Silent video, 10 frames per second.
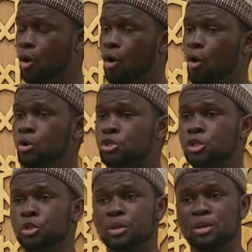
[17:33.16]
O
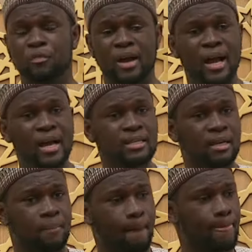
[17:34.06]
children of
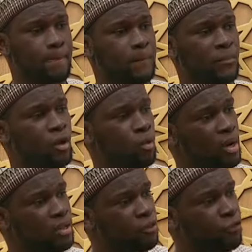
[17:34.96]
Adam,
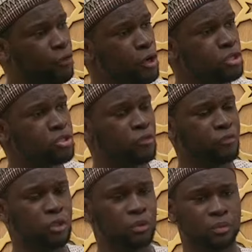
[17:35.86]
we're the first of
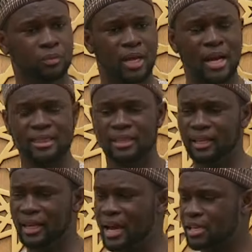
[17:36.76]
you and the
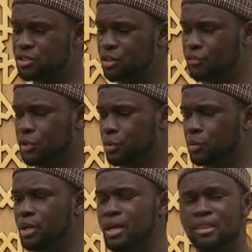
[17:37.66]
last of
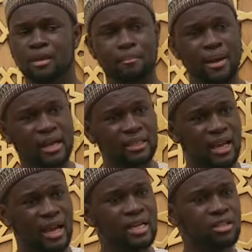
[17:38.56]
you. The
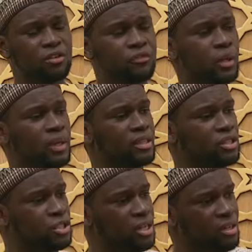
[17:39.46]
mankind of you and the
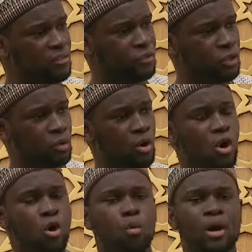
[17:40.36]
jinn of
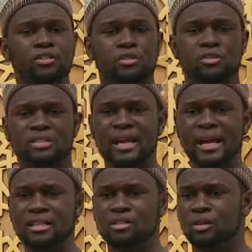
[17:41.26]
you were to
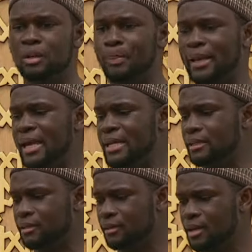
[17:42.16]
stand on a
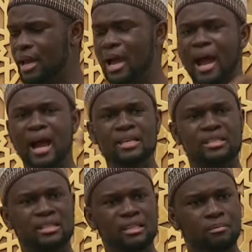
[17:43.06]
plane
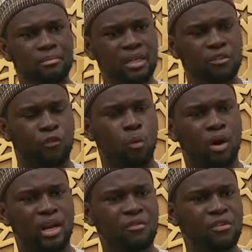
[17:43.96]
asking me for
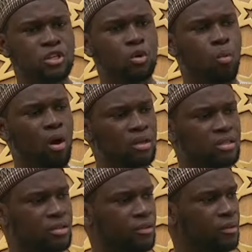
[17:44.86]
whatever you want,